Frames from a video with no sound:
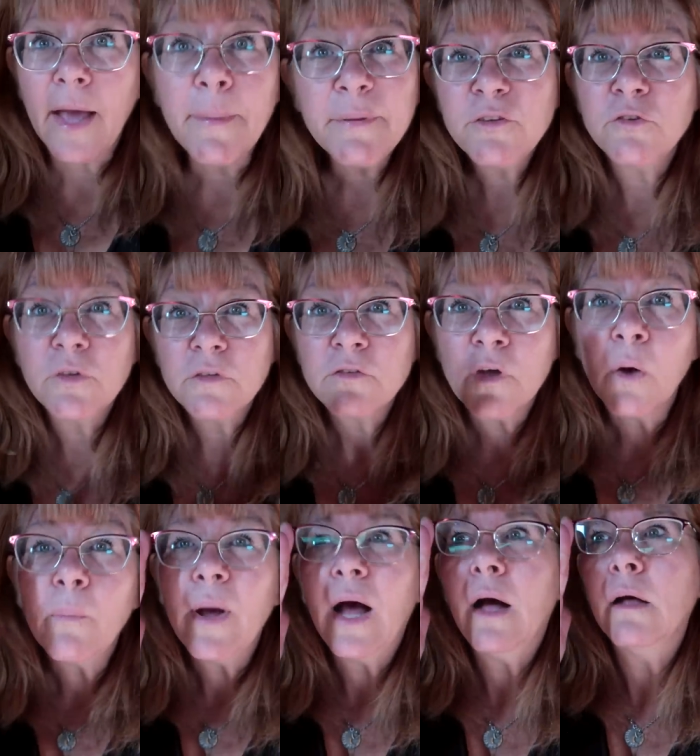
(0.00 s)
Gabby's doing so
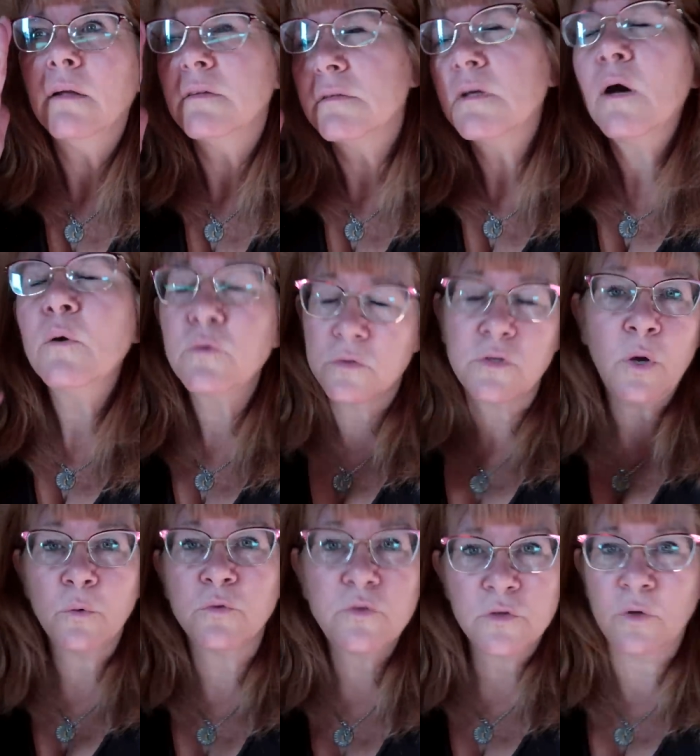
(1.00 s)
well, so,
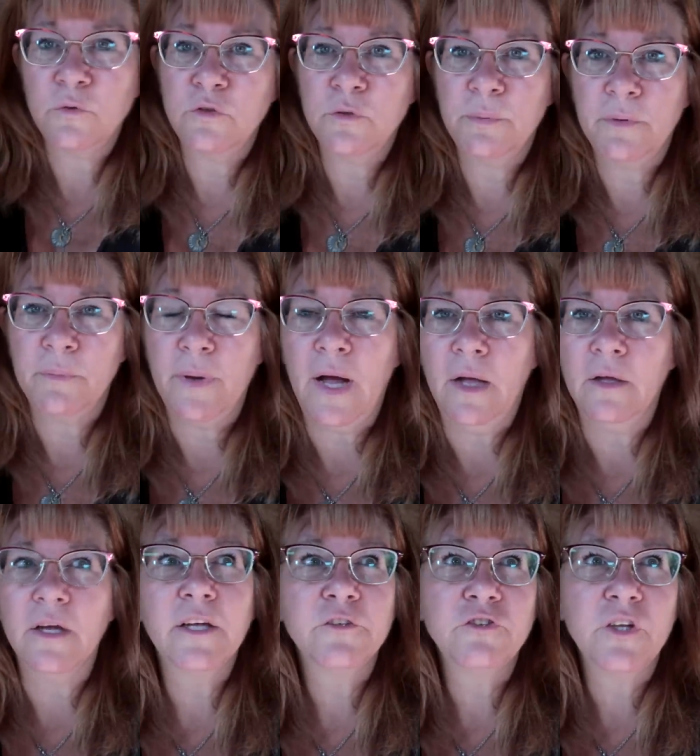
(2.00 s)
so, so super
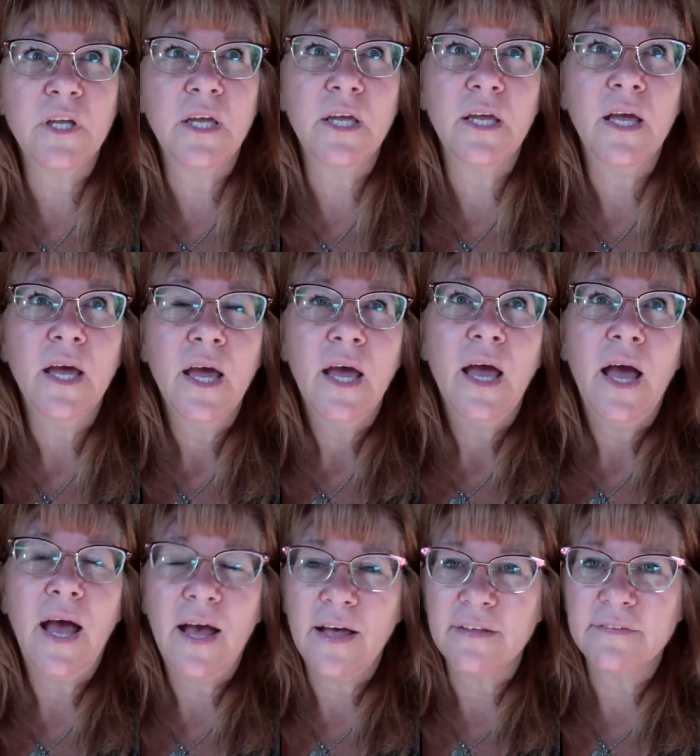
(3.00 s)
well. She
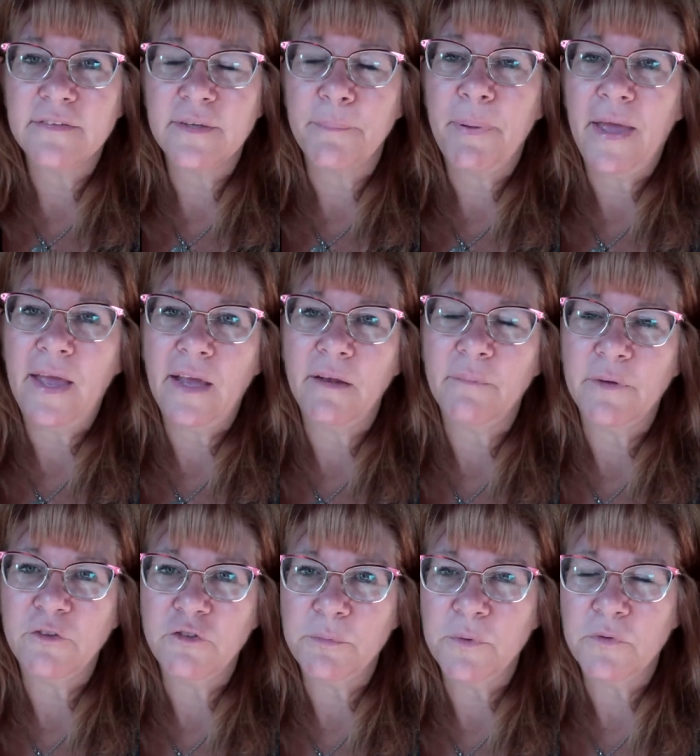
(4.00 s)
has pain
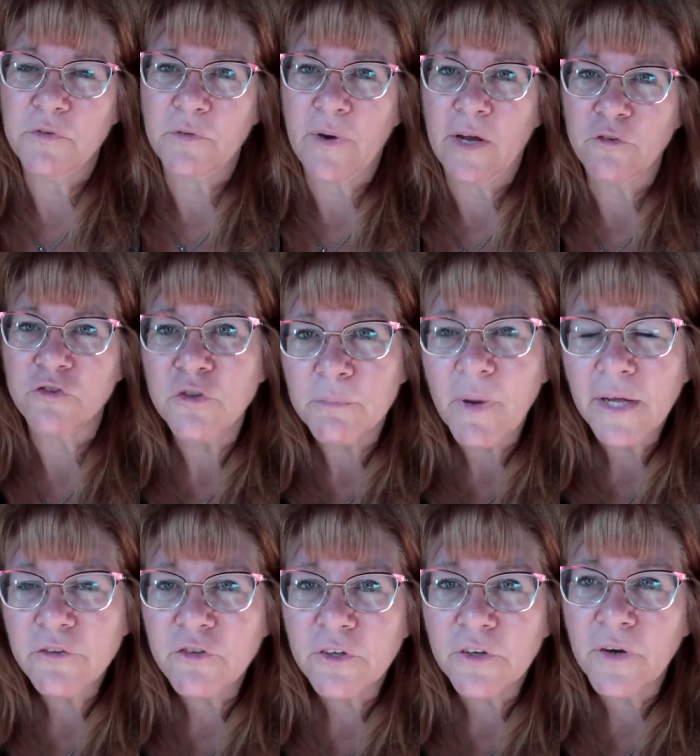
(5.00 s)
when she moves around too
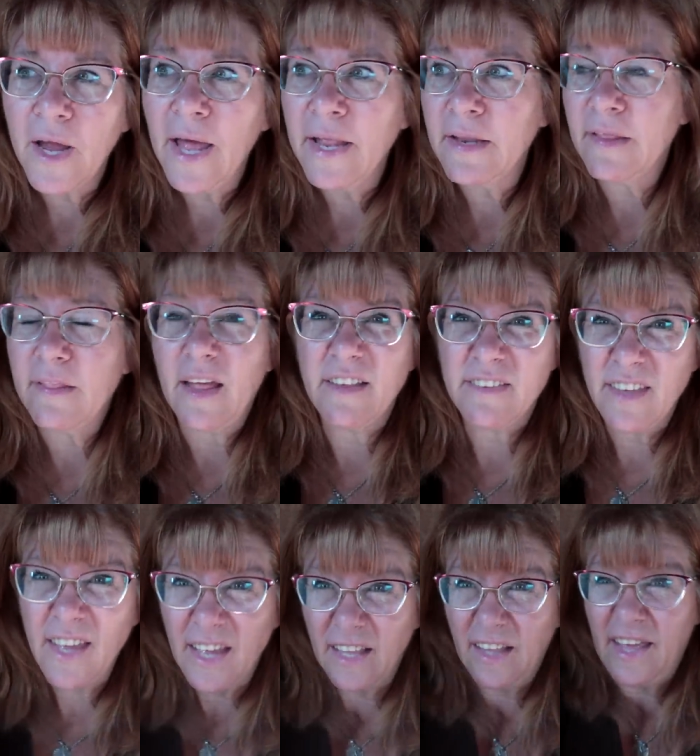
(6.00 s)
much in her head and that's
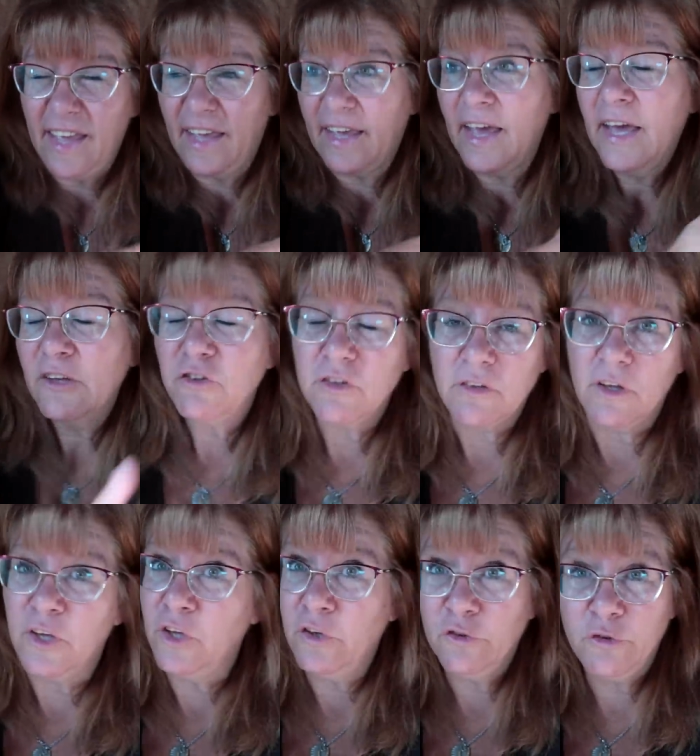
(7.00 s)
it. Like she has a
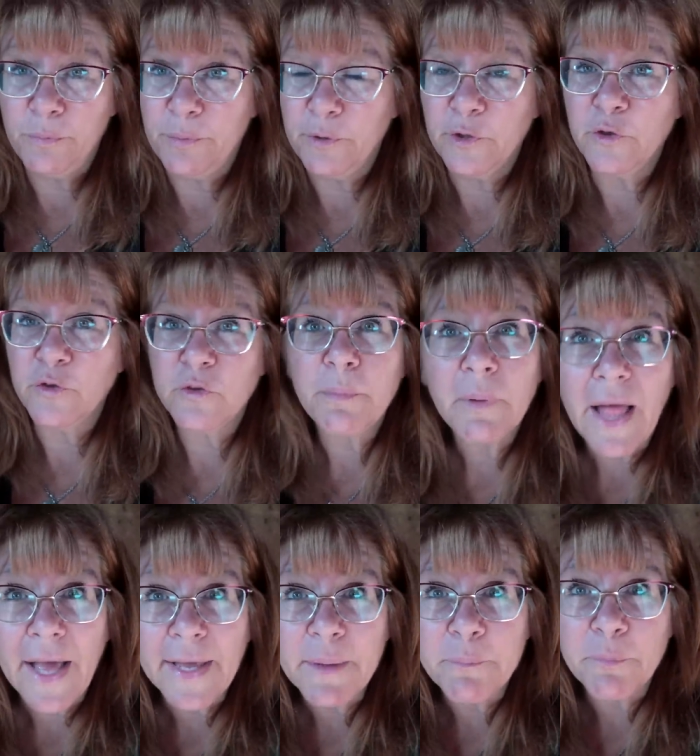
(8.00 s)
huge bruise,
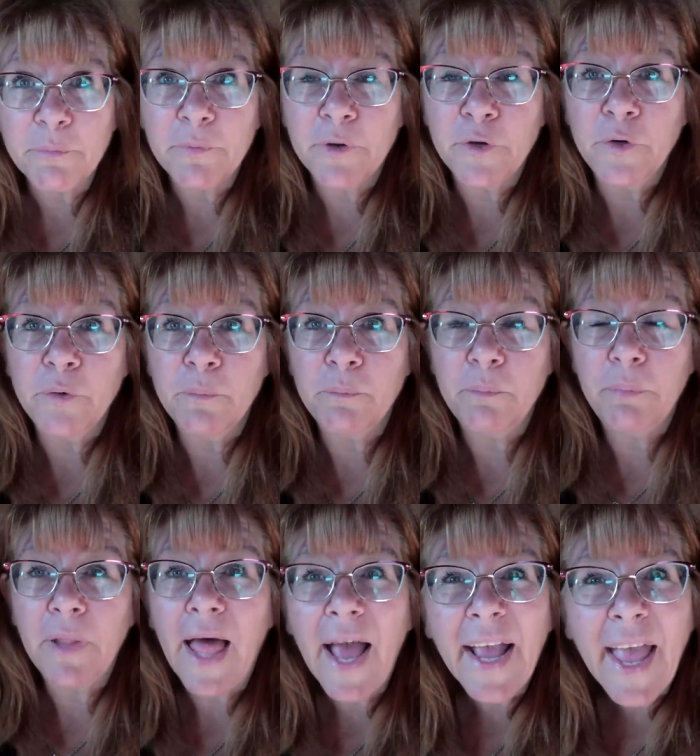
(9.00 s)
black and bru,
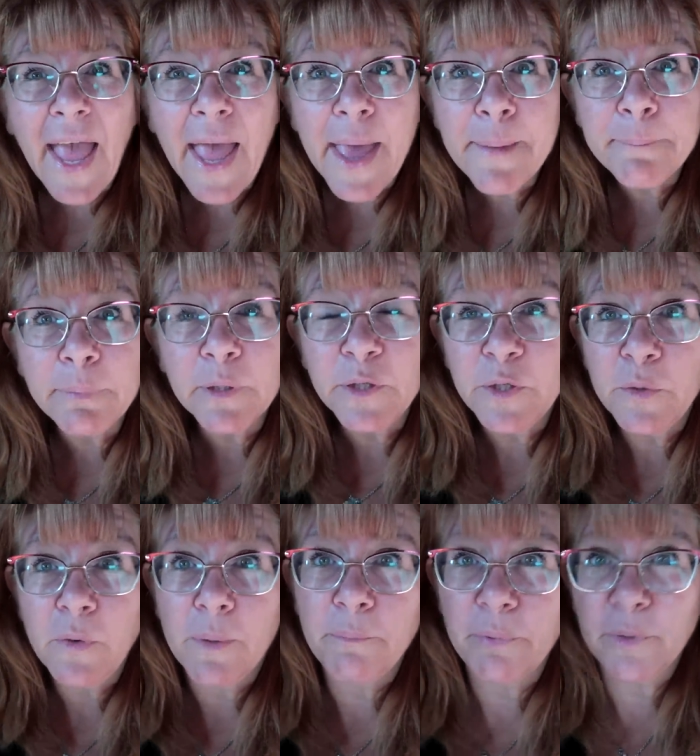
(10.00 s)
black and
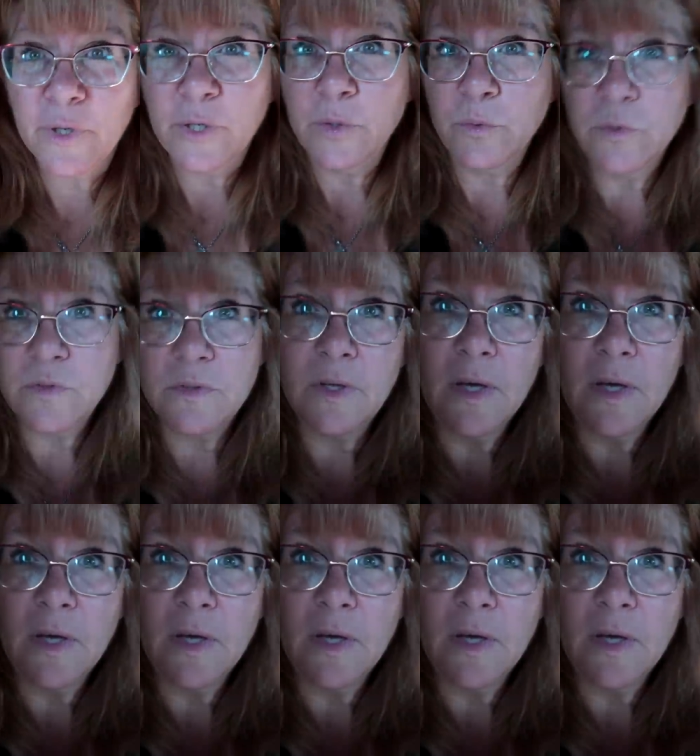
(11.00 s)
blue bruise.